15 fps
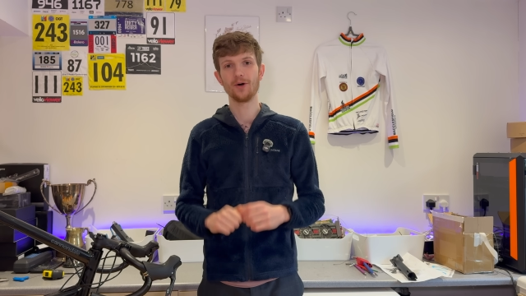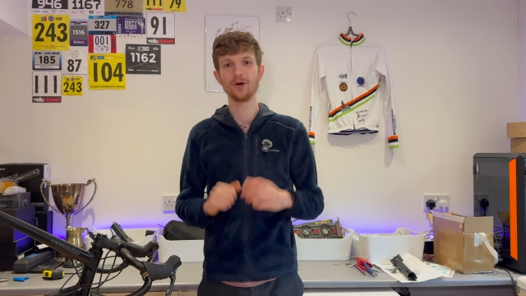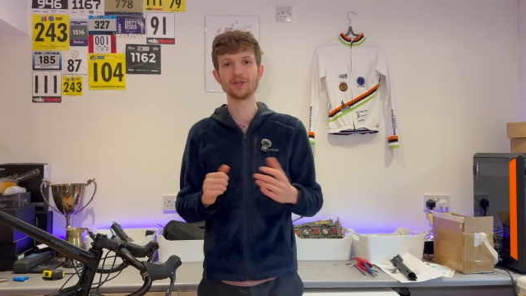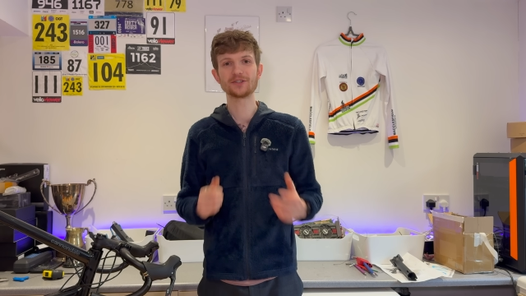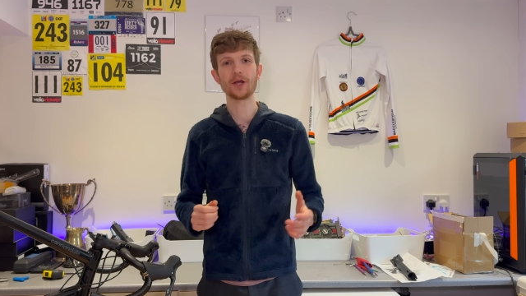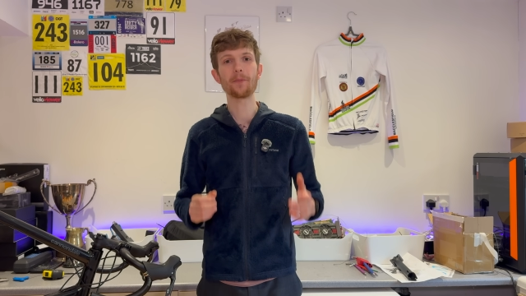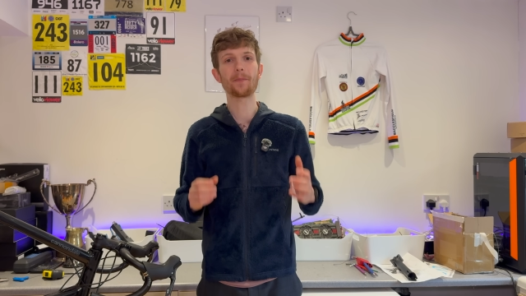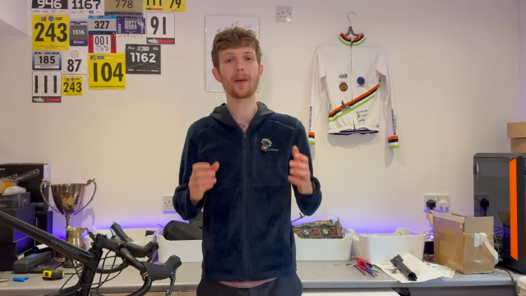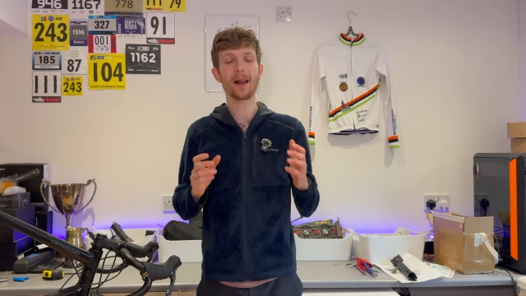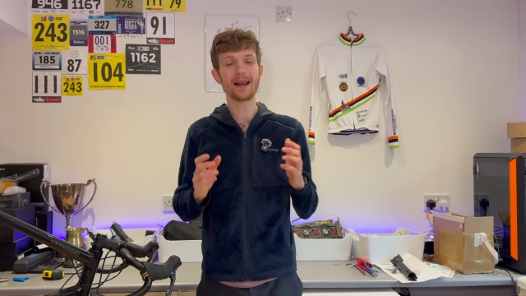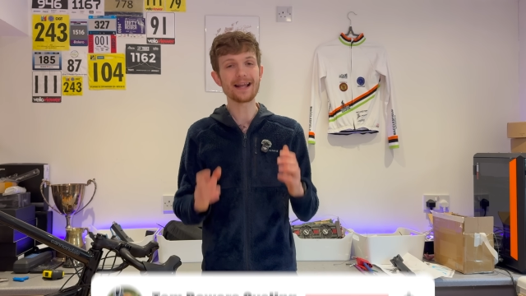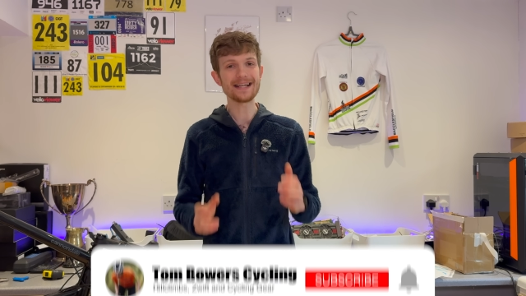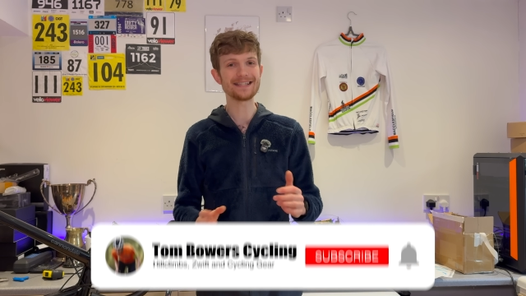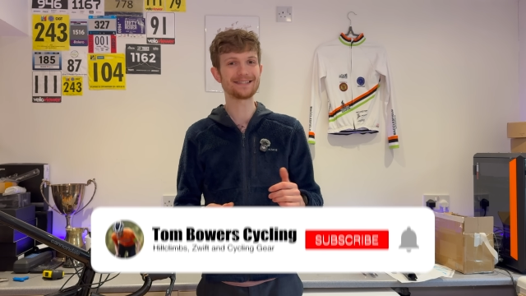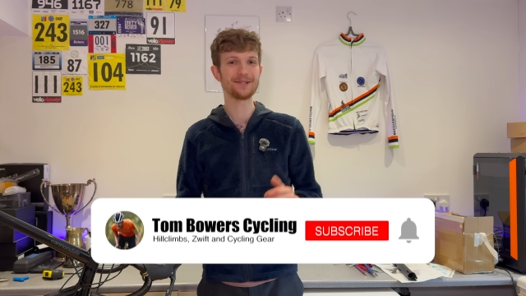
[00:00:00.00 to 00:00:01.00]
Also,
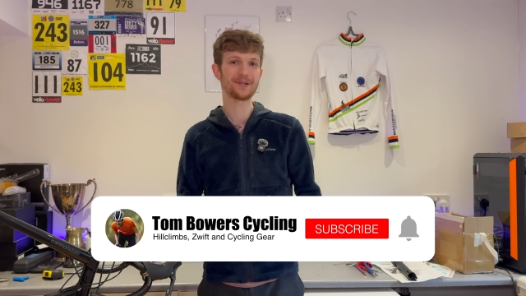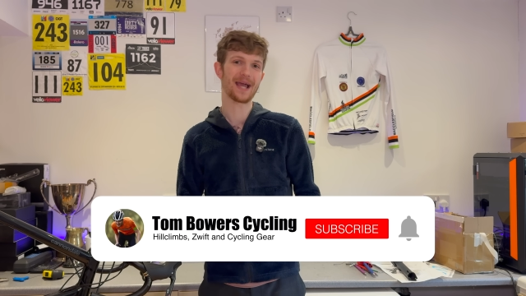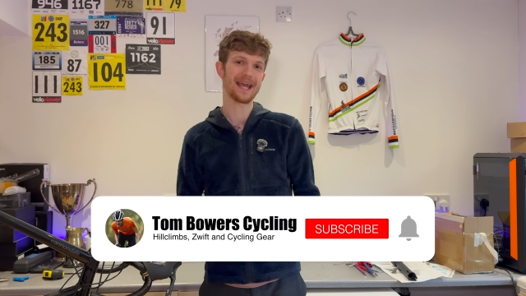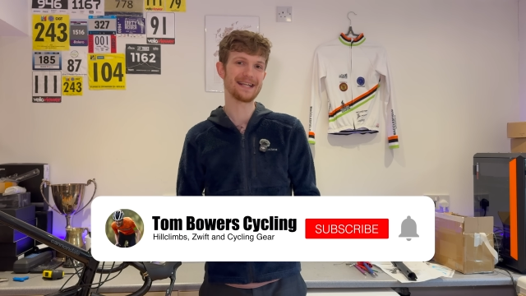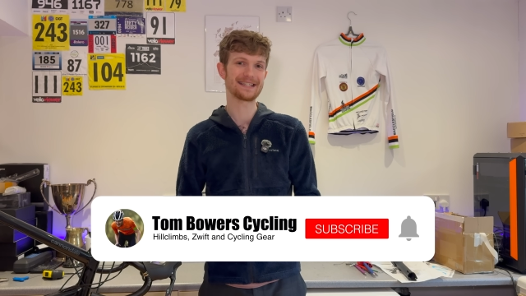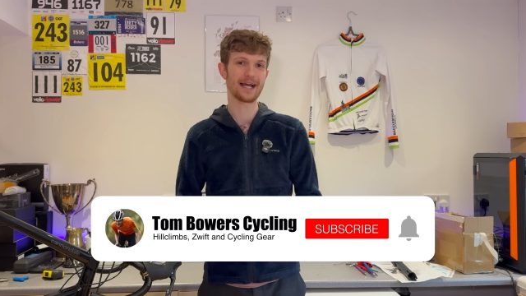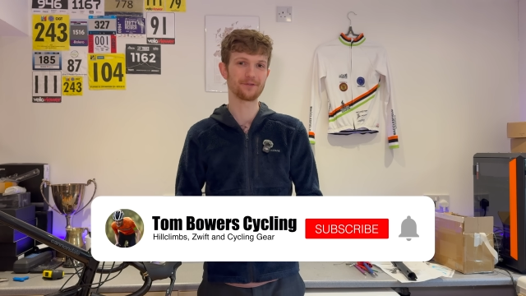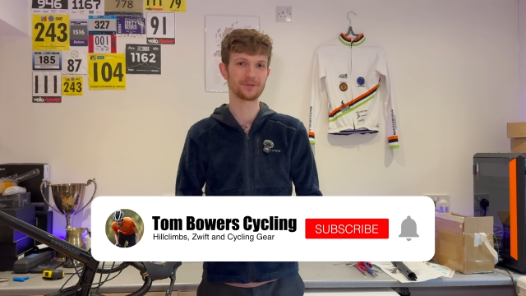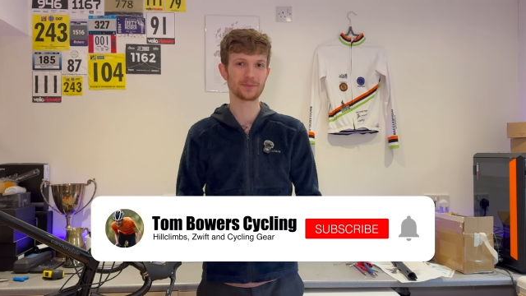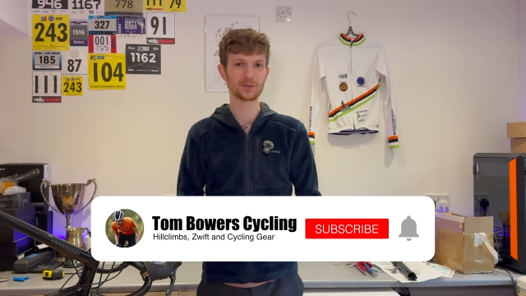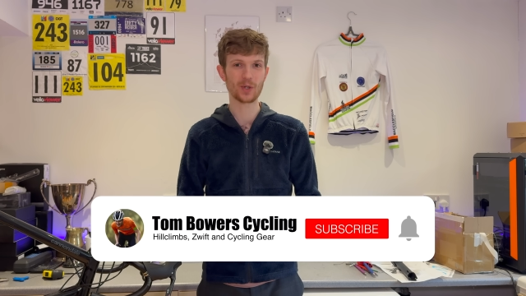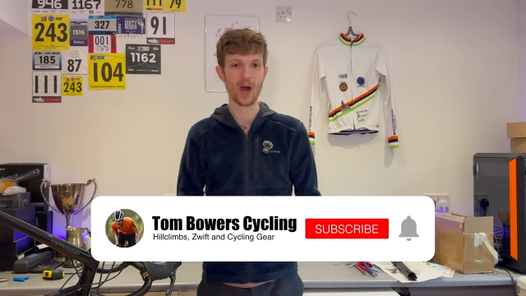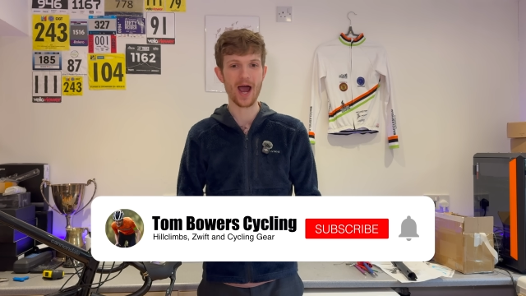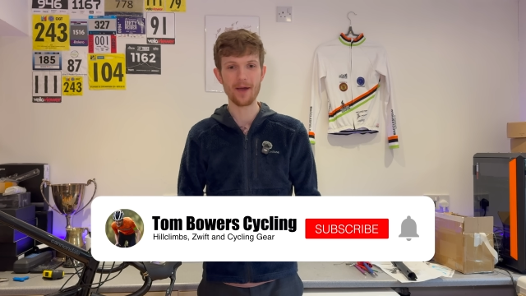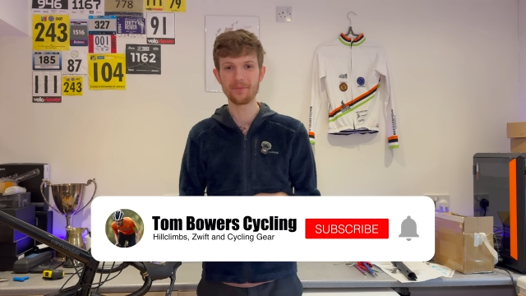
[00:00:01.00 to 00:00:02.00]
please do get yourself
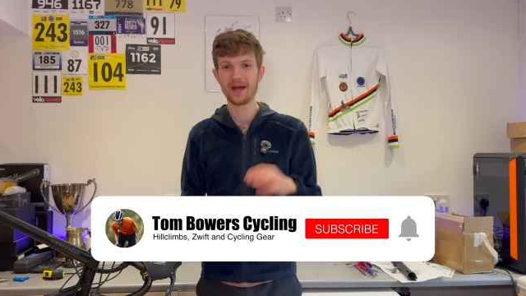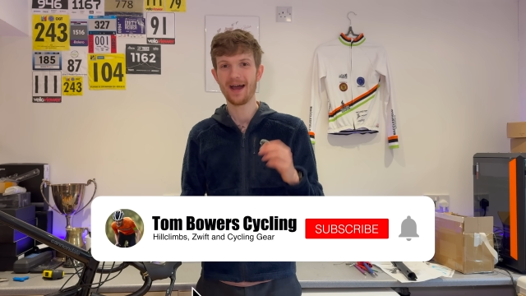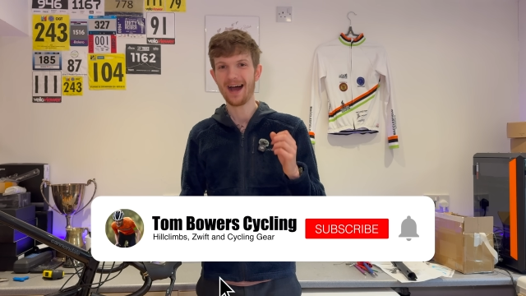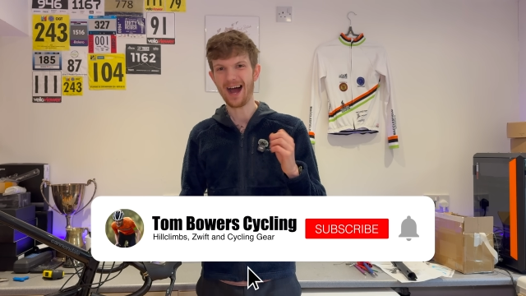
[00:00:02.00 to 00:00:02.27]
subscribed.